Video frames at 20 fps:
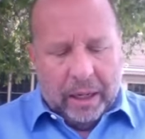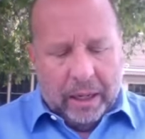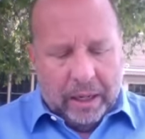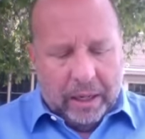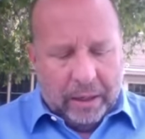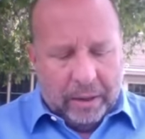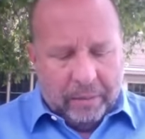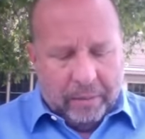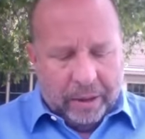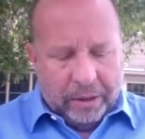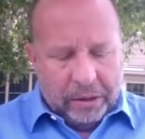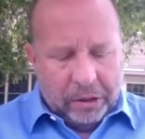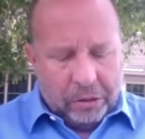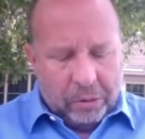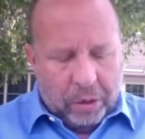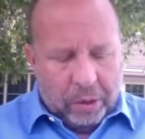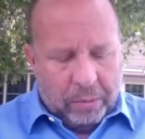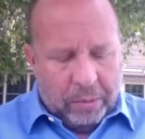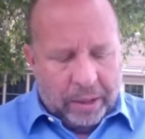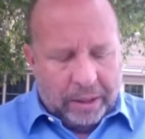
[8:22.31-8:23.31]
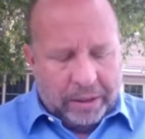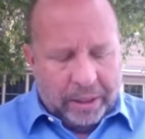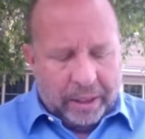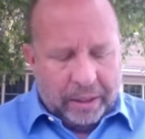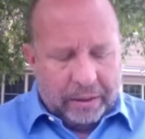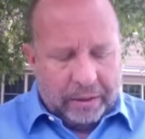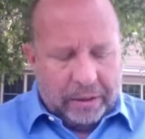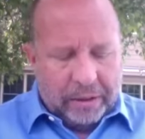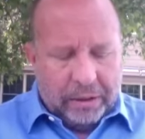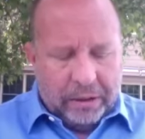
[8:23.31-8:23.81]
I just want to make
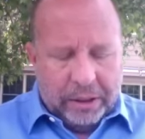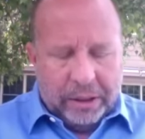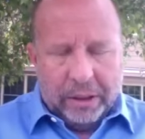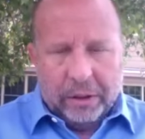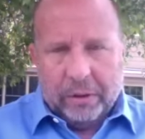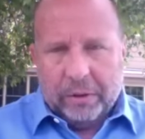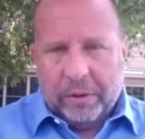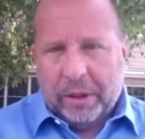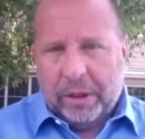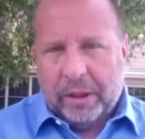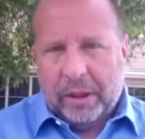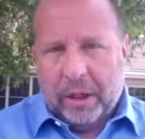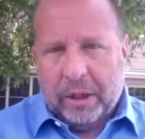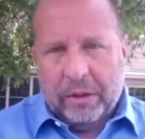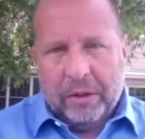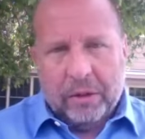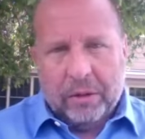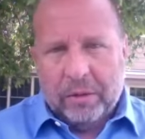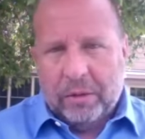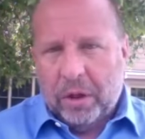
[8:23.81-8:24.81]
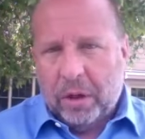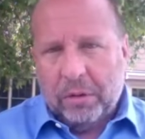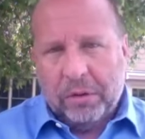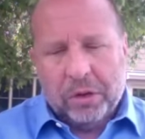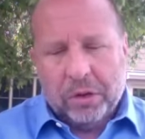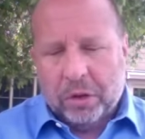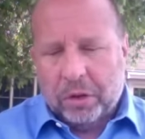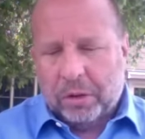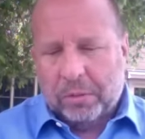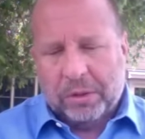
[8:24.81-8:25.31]
that clear that under no
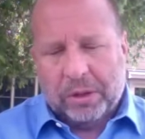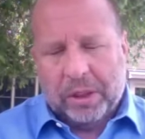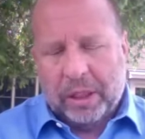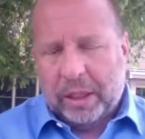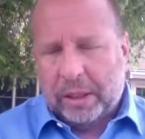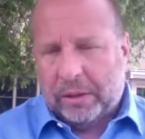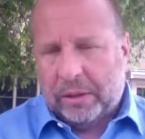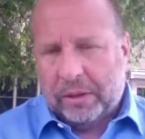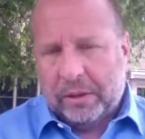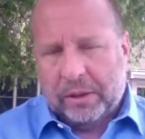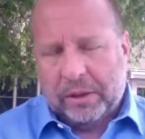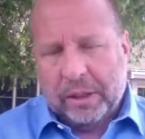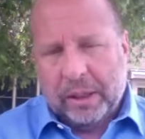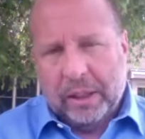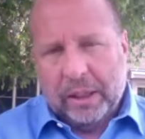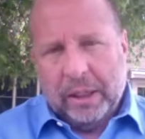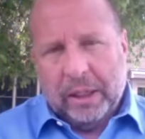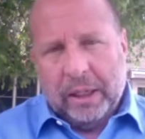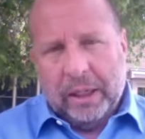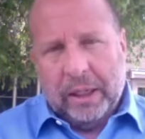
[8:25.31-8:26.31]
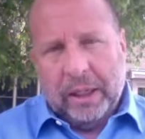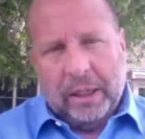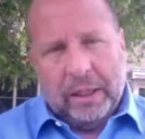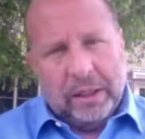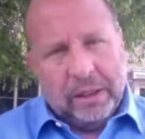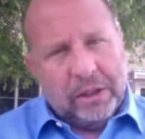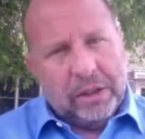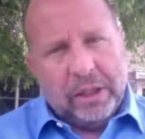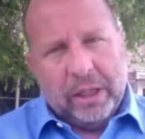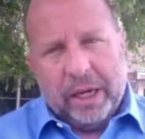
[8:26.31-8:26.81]
circumstances
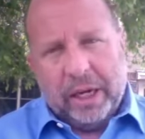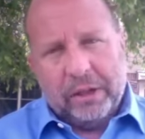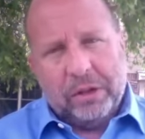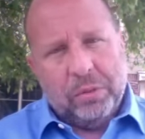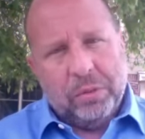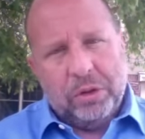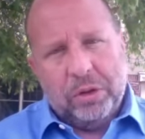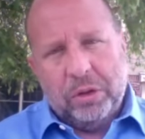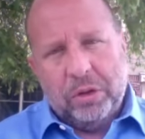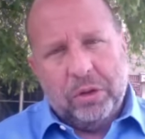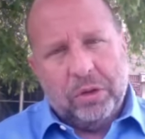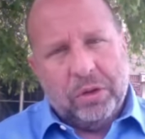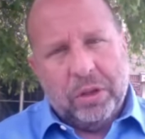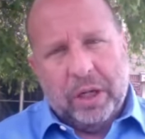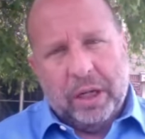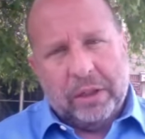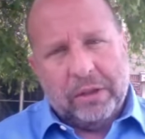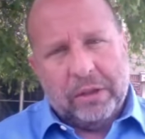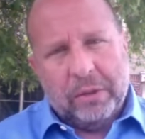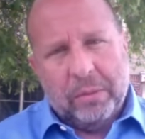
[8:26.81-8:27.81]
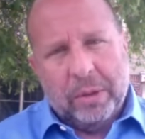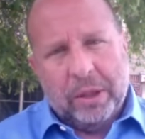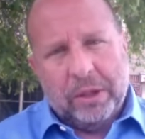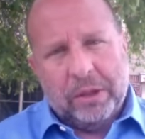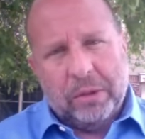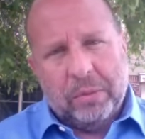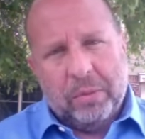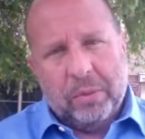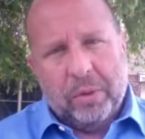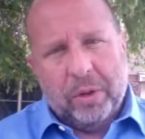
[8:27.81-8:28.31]
in this class would you use an
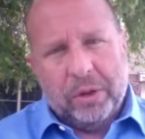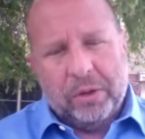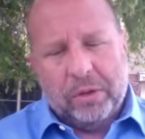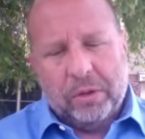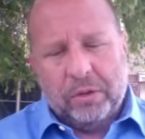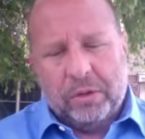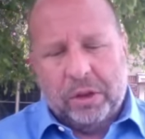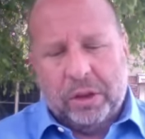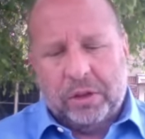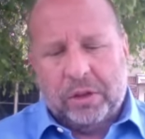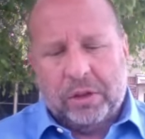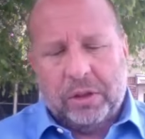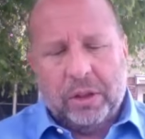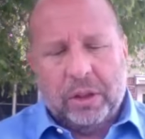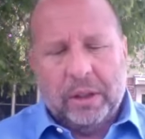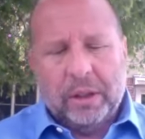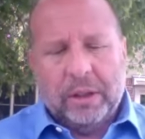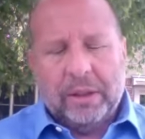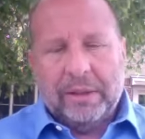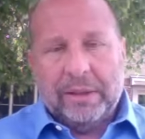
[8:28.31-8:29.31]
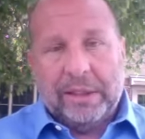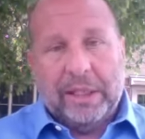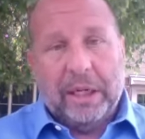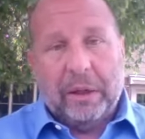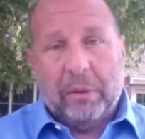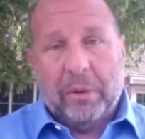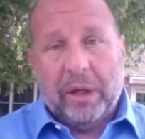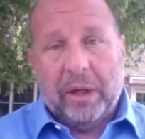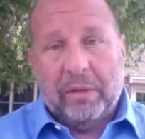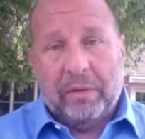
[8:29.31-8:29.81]
exclamation point. So just
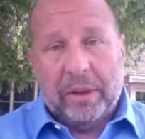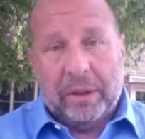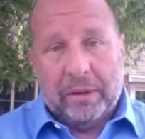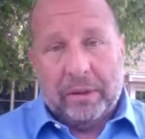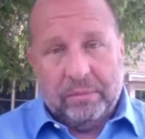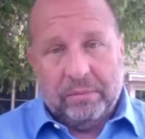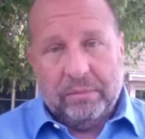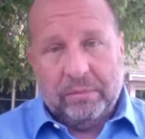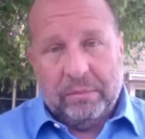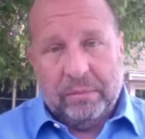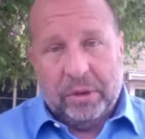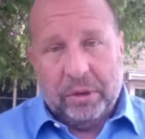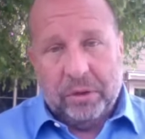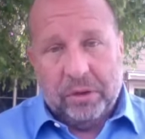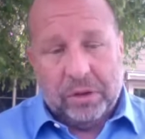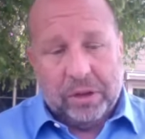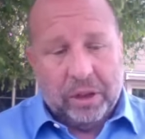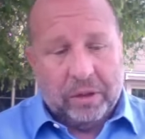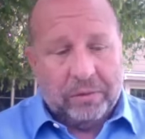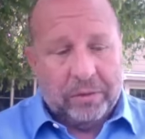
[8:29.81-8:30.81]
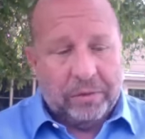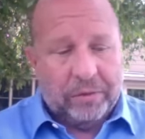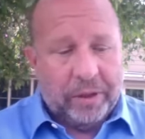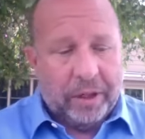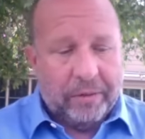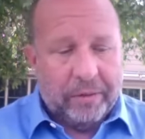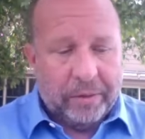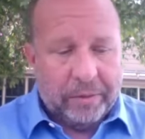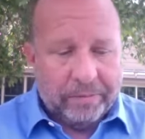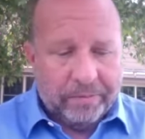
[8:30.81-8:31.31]
get rid of it. Do yourself a
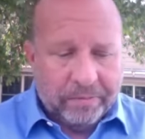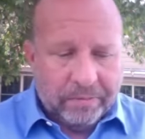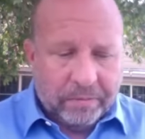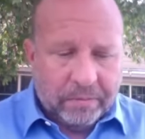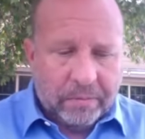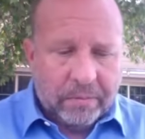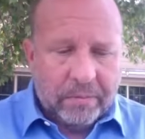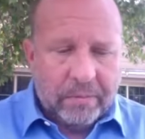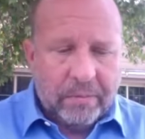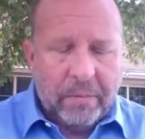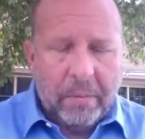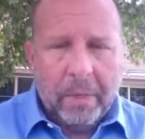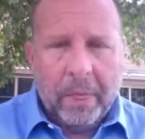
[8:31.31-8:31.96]
favor.